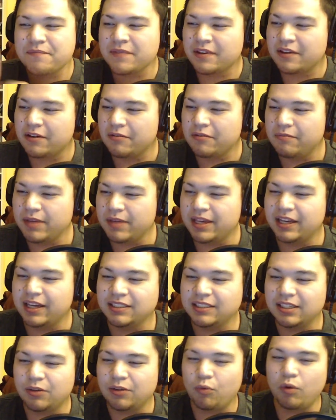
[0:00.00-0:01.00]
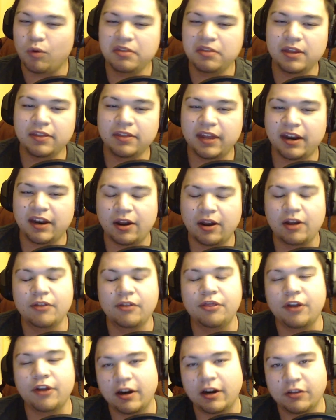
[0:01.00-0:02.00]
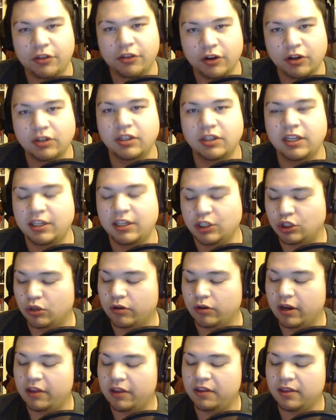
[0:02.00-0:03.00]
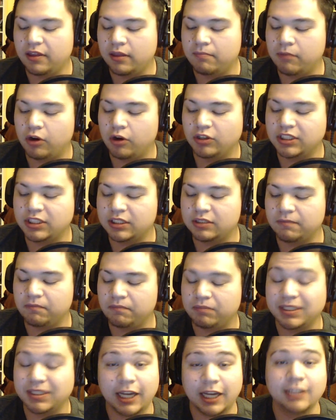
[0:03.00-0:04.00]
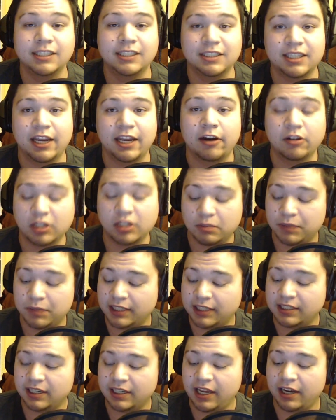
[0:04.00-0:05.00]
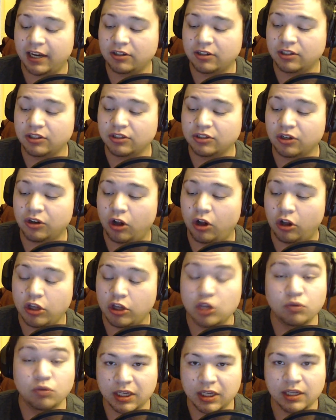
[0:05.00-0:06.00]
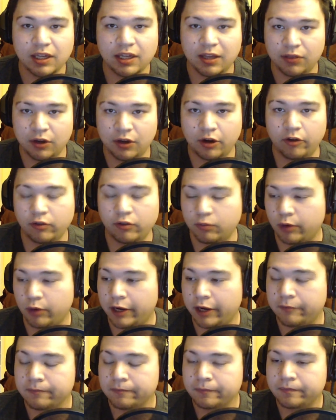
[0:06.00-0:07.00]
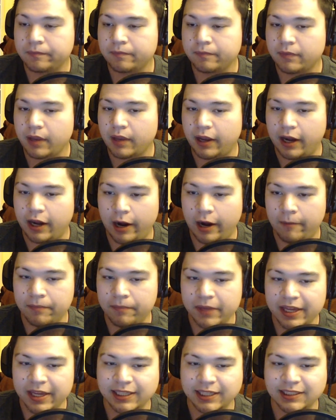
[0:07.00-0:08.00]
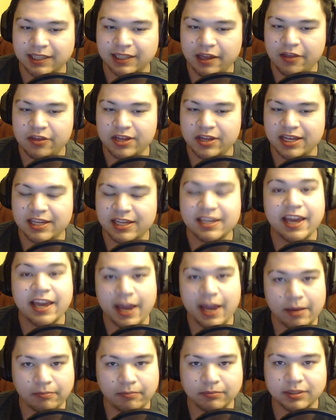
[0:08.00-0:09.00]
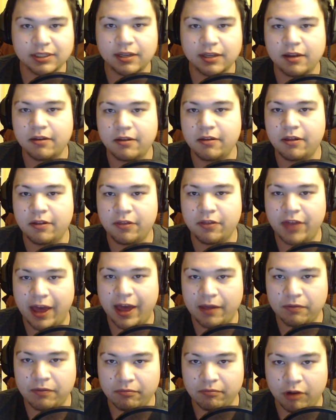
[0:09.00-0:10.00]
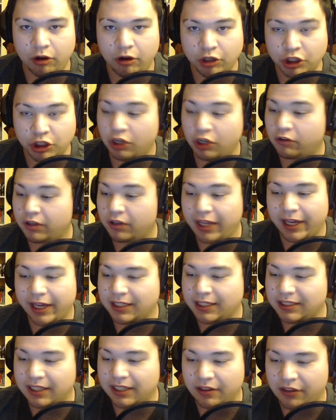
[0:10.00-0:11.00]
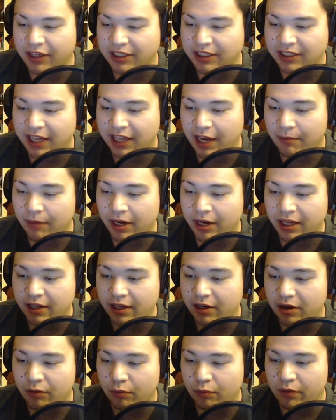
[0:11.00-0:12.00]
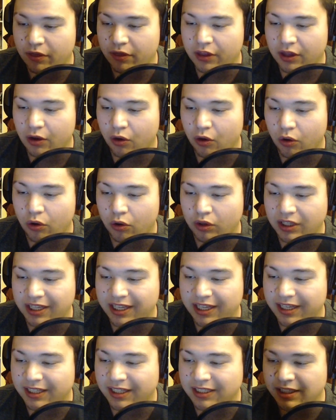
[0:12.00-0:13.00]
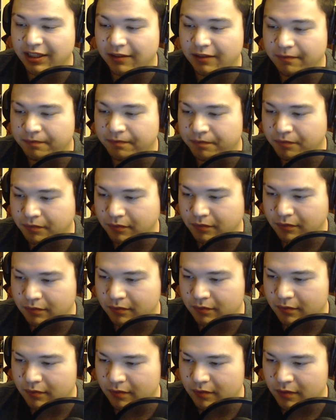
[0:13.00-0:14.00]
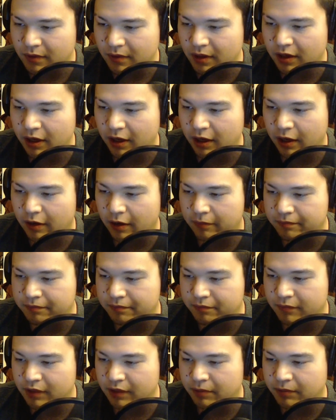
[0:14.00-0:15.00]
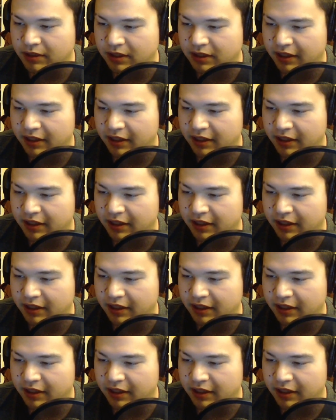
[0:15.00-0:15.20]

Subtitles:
Because the one thing that I thoroughly enjoy, I think the most, besides its characters, because the characters are all unique in their own way, is the games that are shown. Like I said, this game right here with the whole guillotine. Let me see.